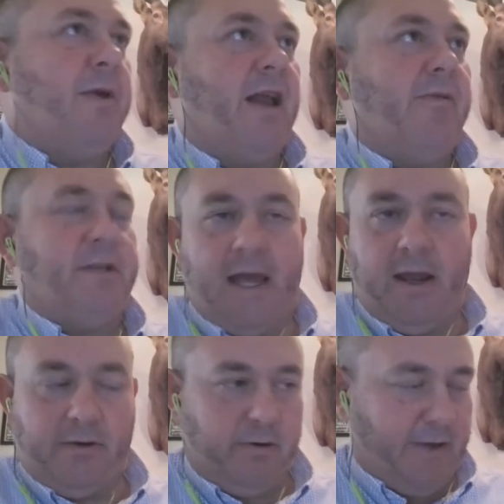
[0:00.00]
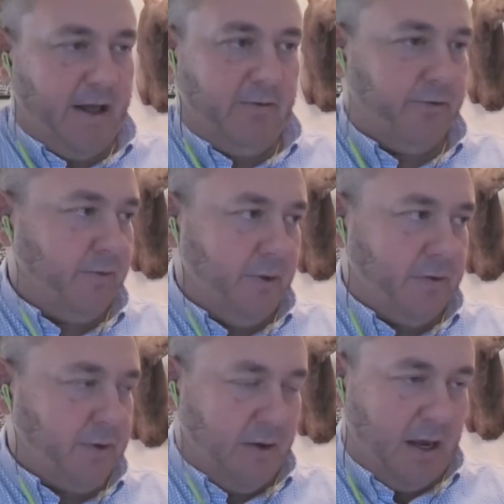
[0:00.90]
it's coming out of a tank or a valve or
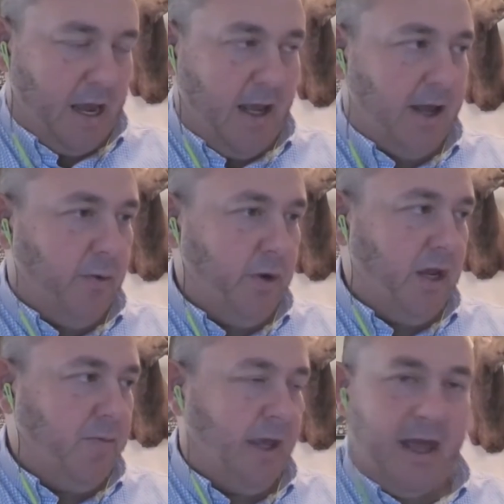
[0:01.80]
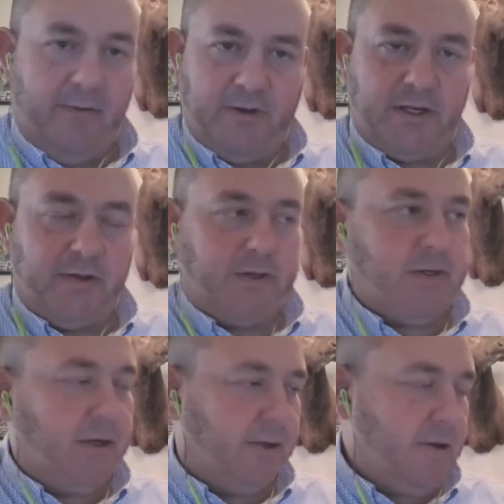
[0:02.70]
any kind of weep, you can't physically
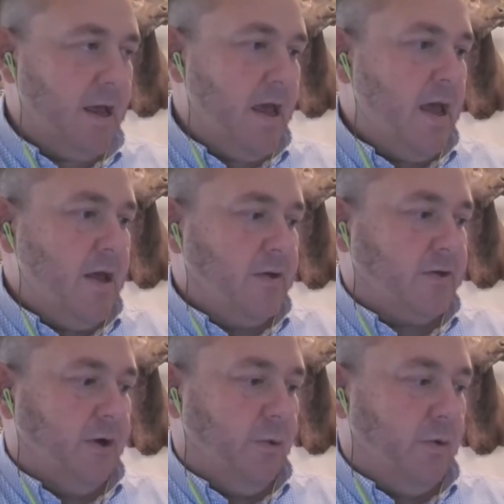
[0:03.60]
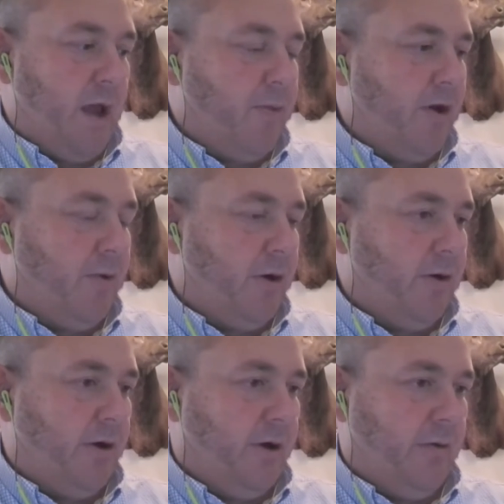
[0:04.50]
see it. So we're ramping up
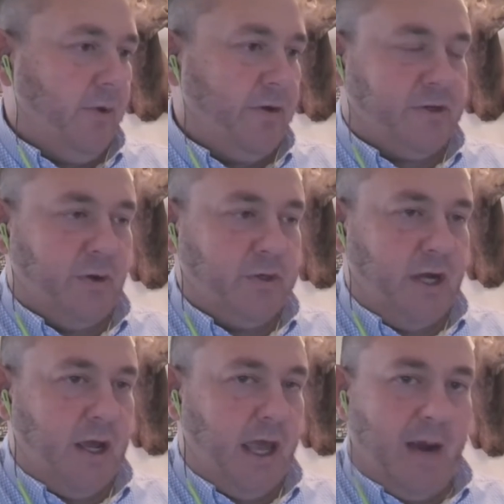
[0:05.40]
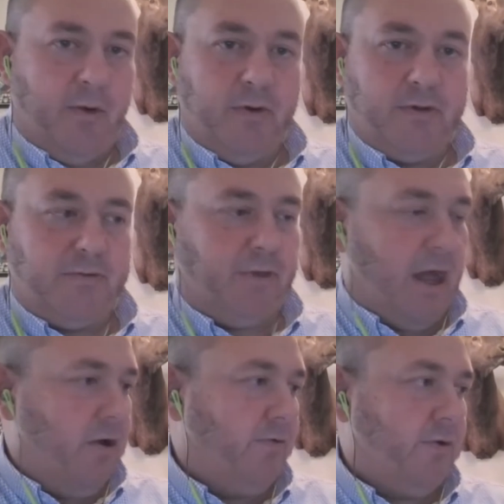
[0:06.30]
hard on whether it's OGI cameras,
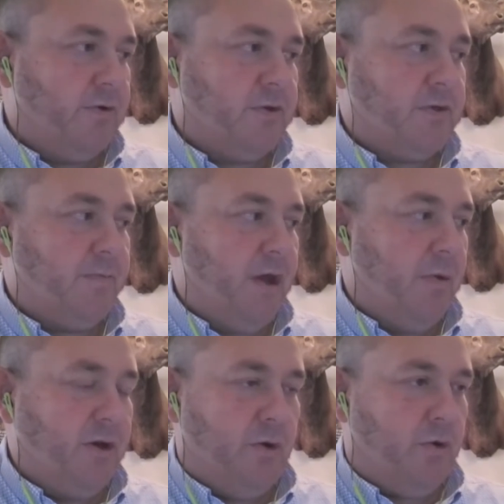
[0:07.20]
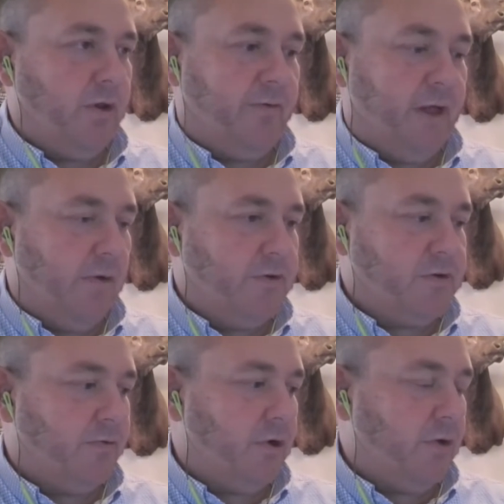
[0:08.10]
flyovers. We do quarterly
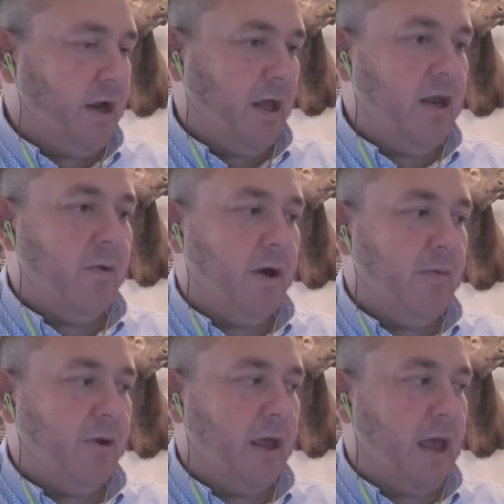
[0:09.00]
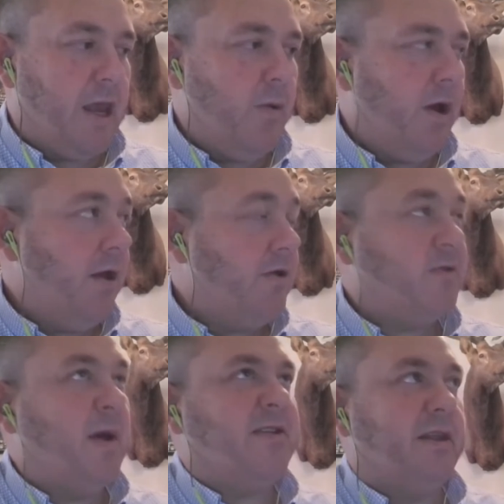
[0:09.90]
flyovers over already anyway. But anyway,
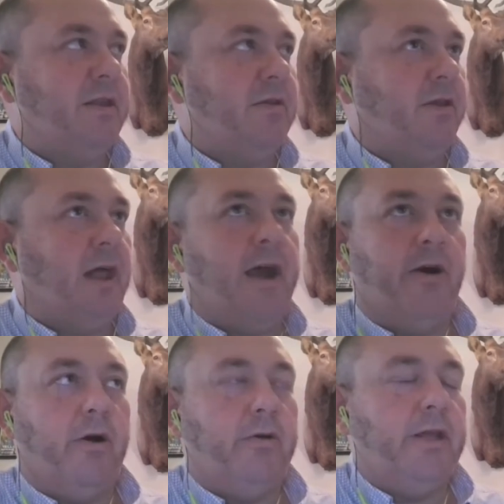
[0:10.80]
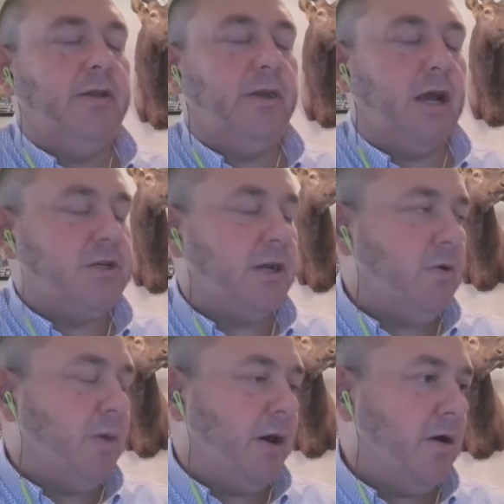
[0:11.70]
it's basically the LiDAR, leak detection
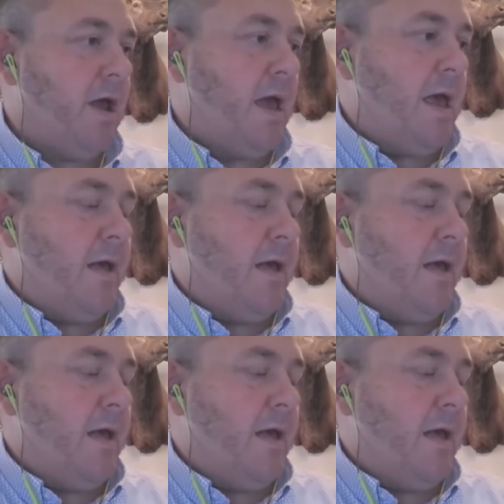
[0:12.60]
and repair.